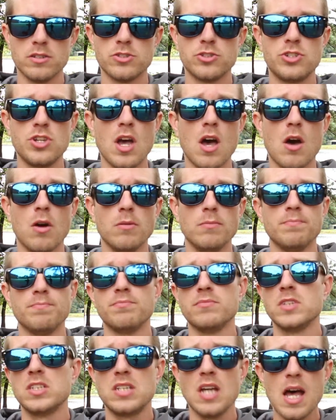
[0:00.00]
So
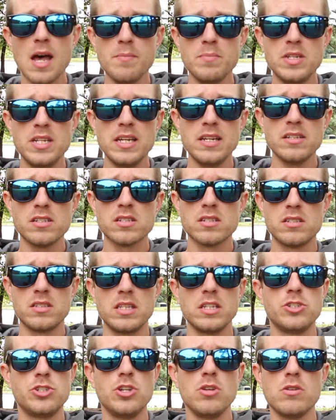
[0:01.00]
top discs
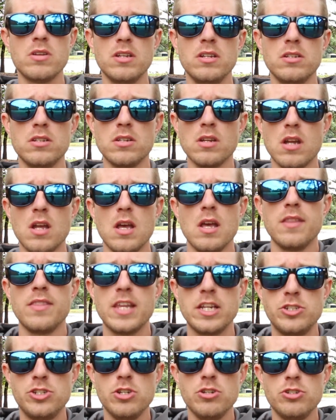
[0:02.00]
that
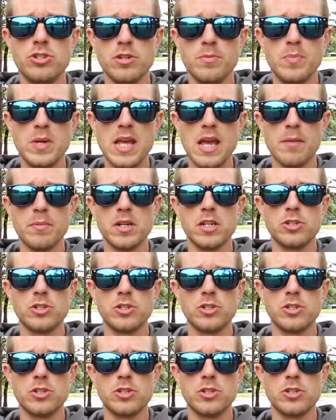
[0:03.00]
you should be able